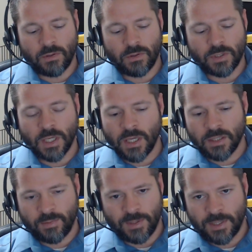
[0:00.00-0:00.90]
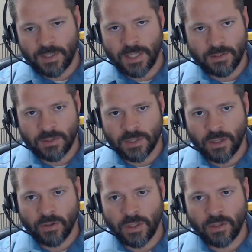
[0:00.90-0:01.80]
she can't spend 10 days in
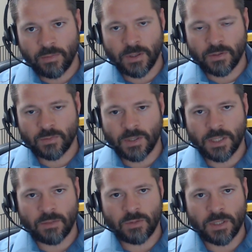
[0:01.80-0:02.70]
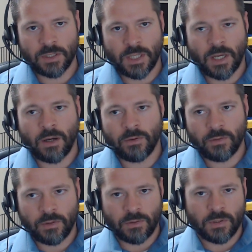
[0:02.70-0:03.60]
jail either, because by the time she gets out,
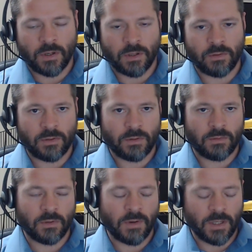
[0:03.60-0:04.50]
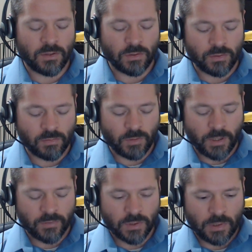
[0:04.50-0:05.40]
the daughter and the grandchildren will
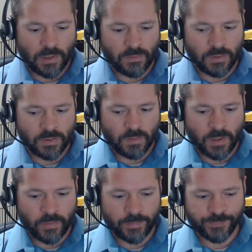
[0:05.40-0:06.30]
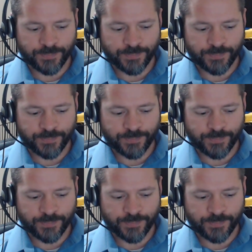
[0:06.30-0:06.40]
have starved as well.